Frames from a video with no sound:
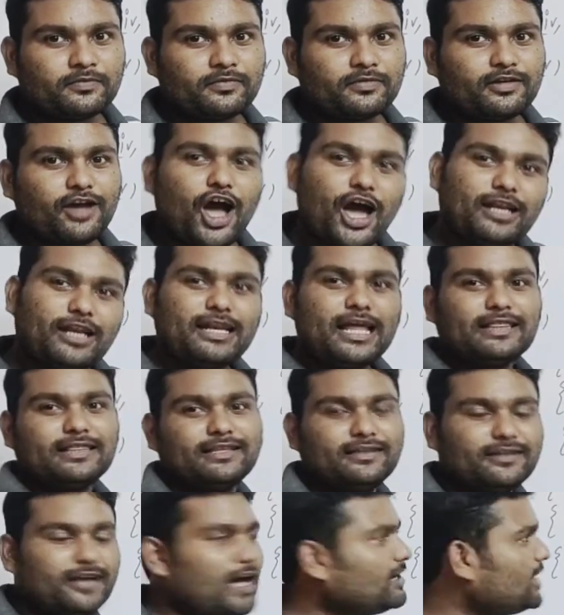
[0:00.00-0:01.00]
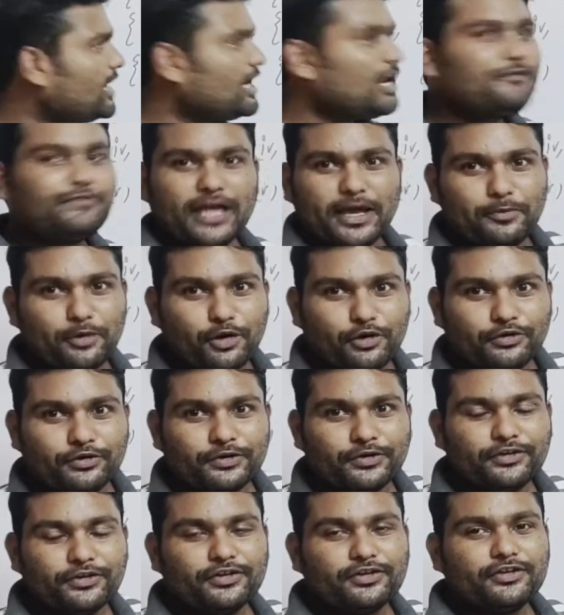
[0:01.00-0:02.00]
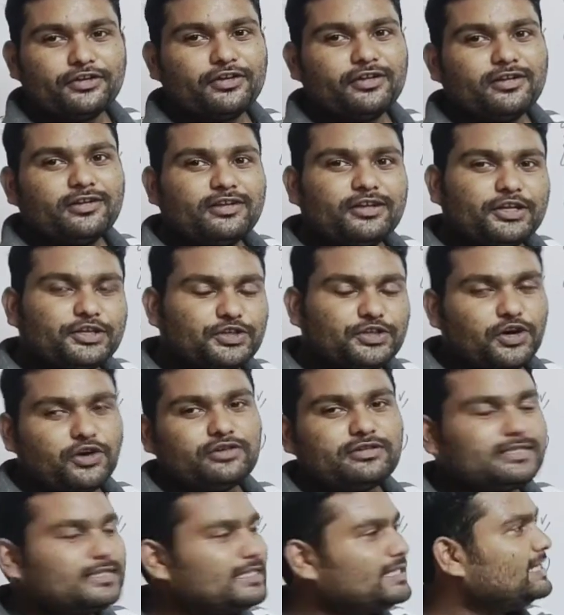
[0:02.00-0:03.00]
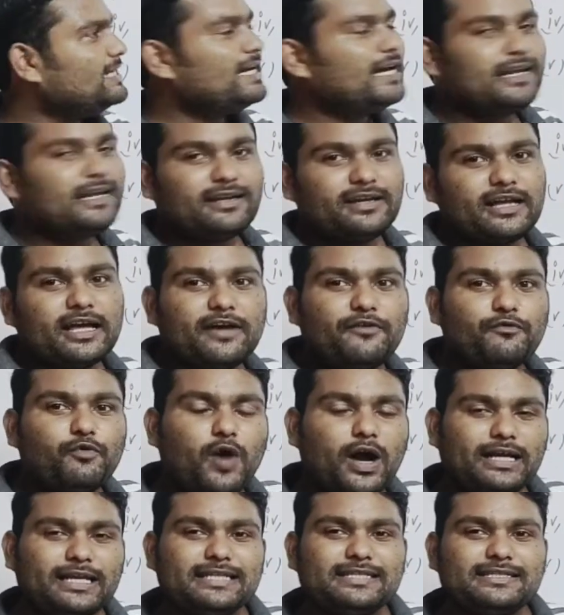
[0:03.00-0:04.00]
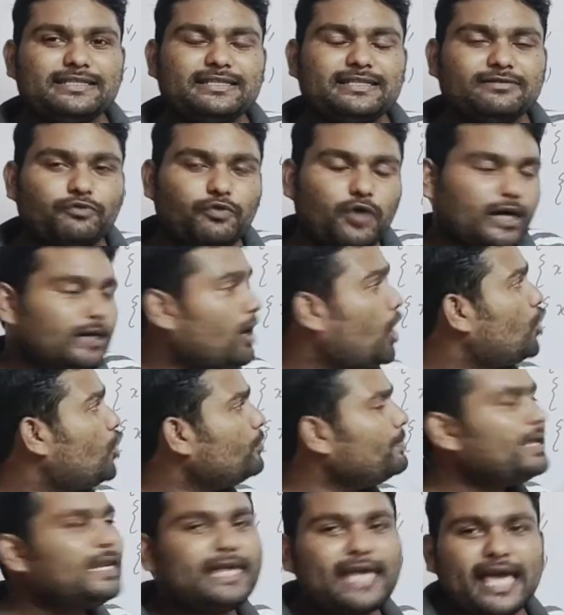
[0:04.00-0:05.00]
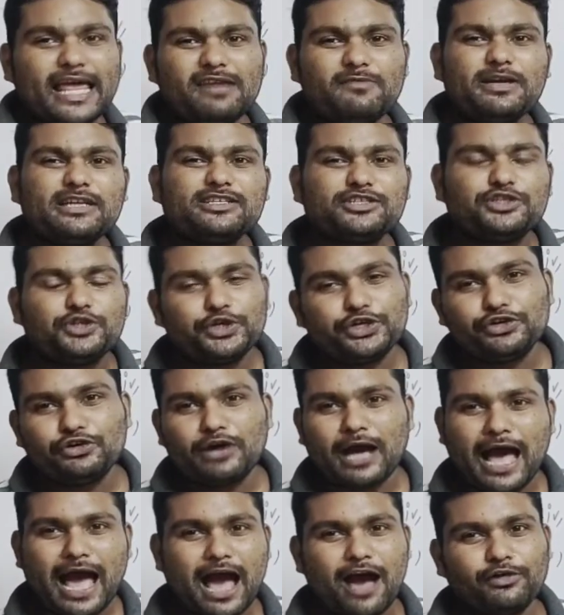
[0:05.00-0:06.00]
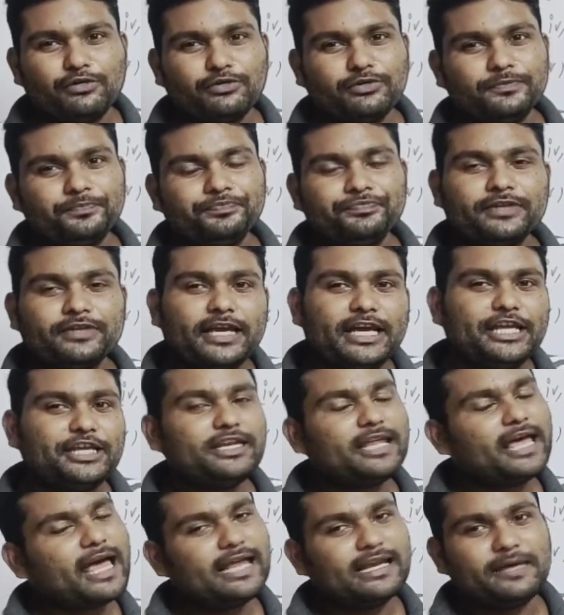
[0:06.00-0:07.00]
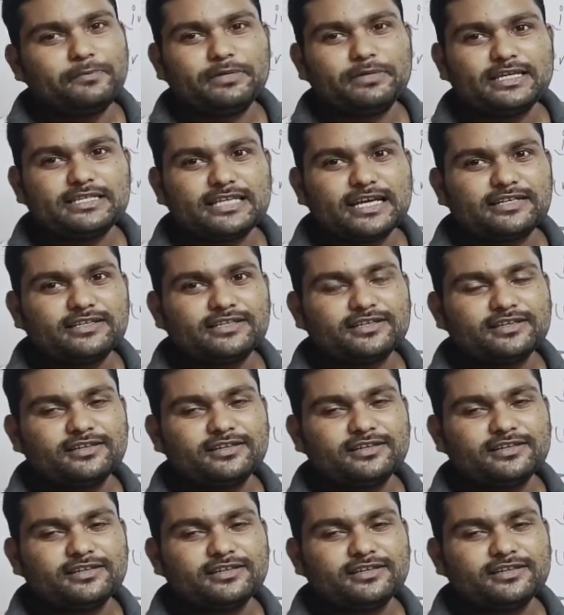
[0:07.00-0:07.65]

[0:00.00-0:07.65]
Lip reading: or nothing, or none of the above. So see here, how many elements do you have in an empty set?